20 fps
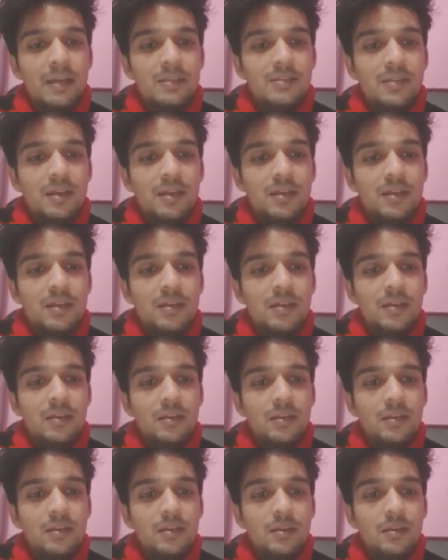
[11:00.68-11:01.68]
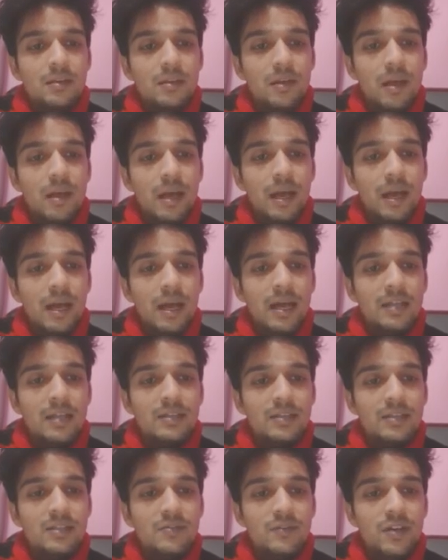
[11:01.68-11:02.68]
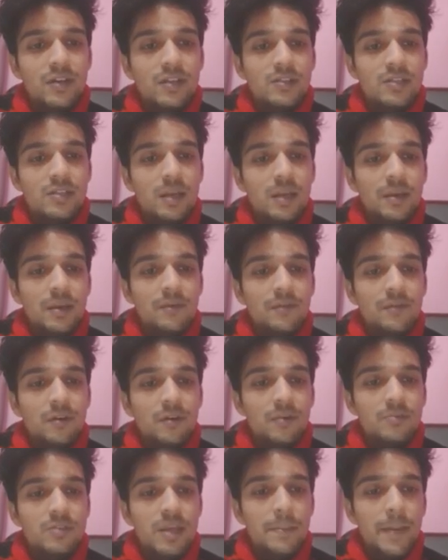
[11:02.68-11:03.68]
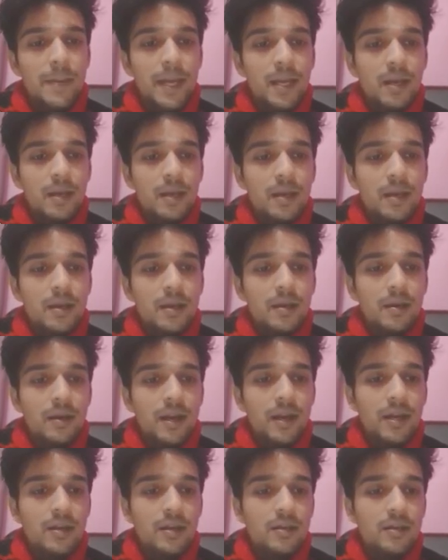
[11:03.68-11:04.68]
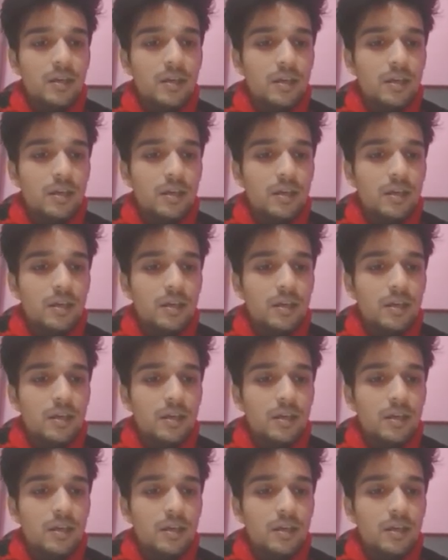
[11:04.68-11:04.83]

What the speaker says: Pakistan, and this one is coming from Japan, right?